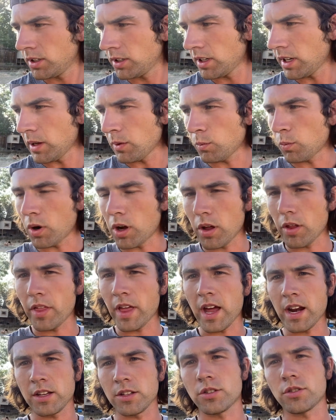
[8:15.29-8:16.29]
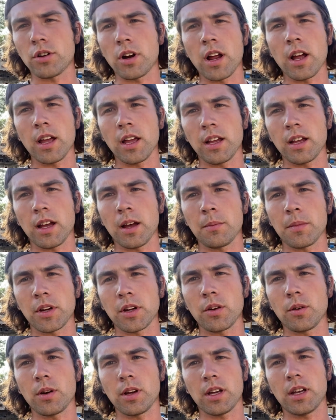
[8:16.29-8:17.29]
and while that is drying, I'm gonna
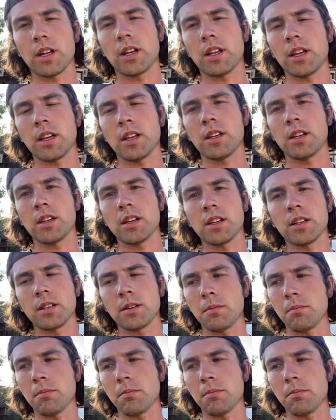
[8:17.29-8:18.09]
go ahead and